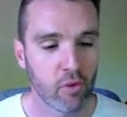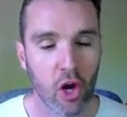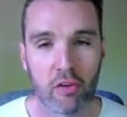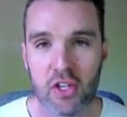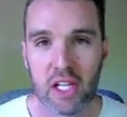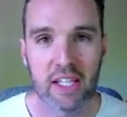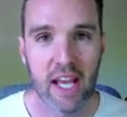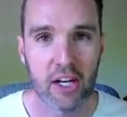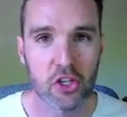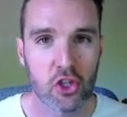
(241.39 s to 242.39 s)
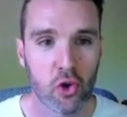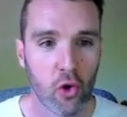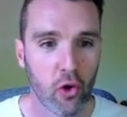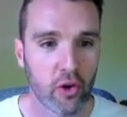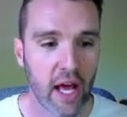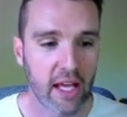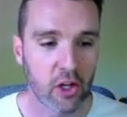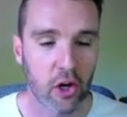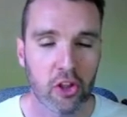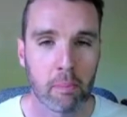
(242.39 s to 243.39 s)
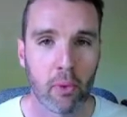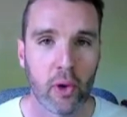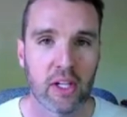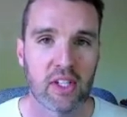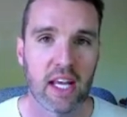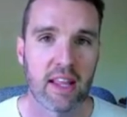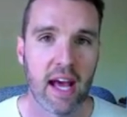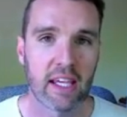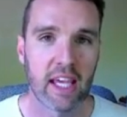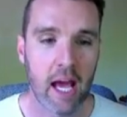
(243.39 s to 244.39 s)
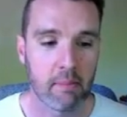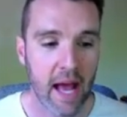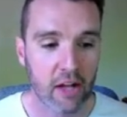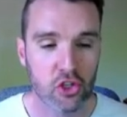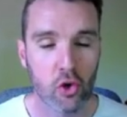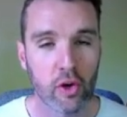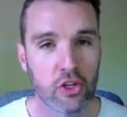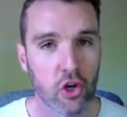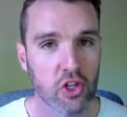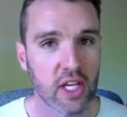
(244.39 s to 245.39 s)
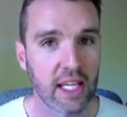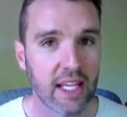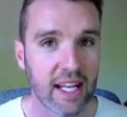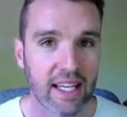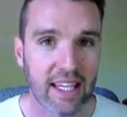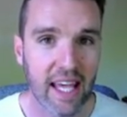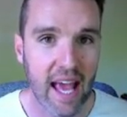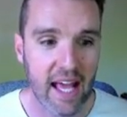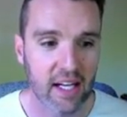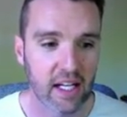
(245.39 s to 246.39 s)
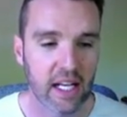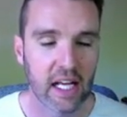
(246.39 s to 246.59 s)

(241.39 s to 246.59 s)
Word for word: Obviously, Dennis scored and the points in that game, outscoring Josh King yet again.